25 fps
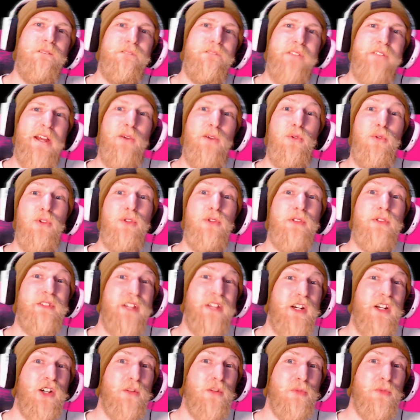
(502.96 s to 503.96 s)
They will look
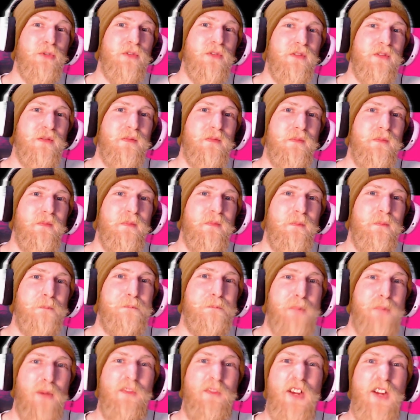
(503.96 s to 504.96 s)
terrible,
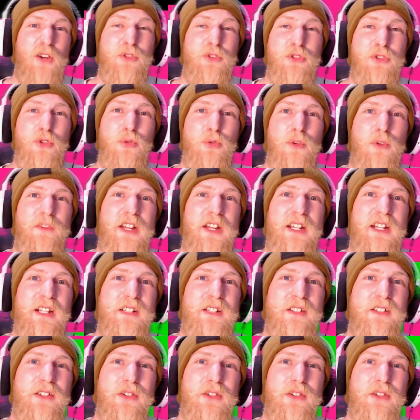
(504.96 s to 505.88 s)
but they'll do what they need to